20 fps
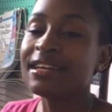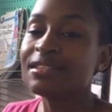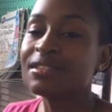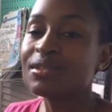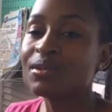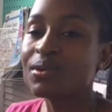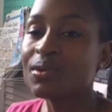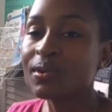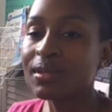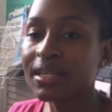
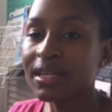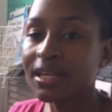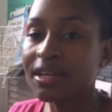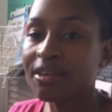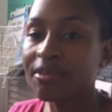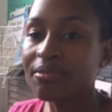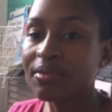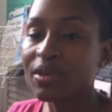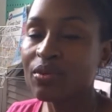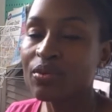told
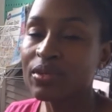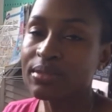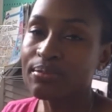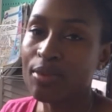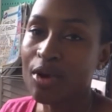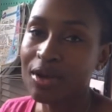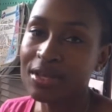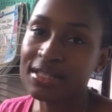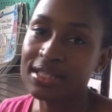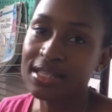him it was
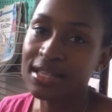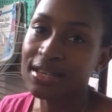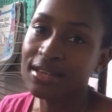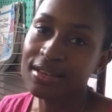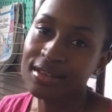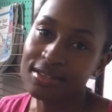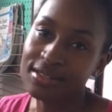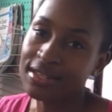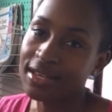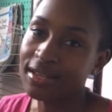box cake
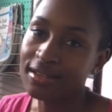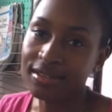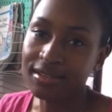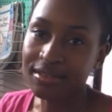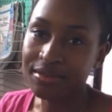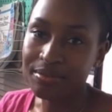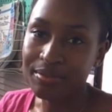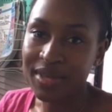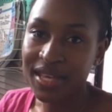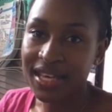because I couldn't
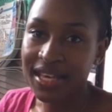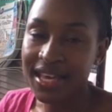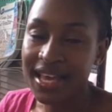bake.